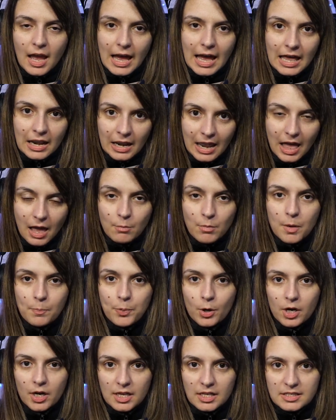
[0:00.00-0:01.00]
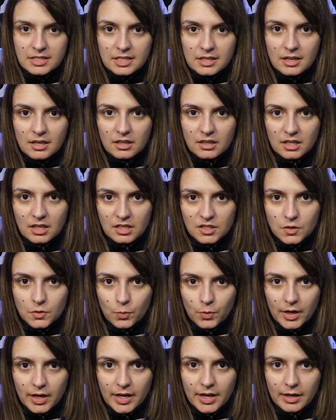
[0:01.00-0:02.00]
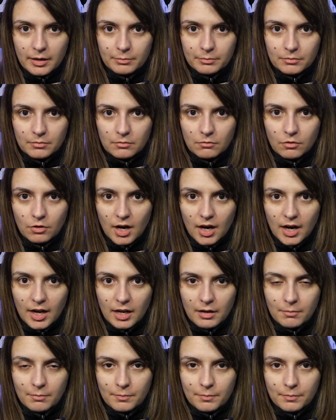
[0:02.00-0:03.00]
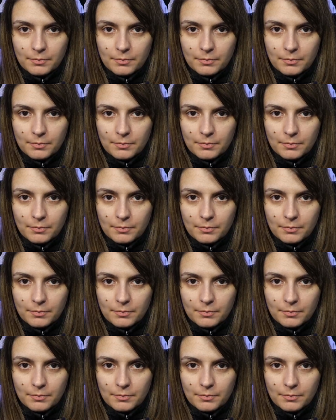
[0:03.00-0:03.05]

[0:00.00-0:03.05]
And let me put it to you this way, right?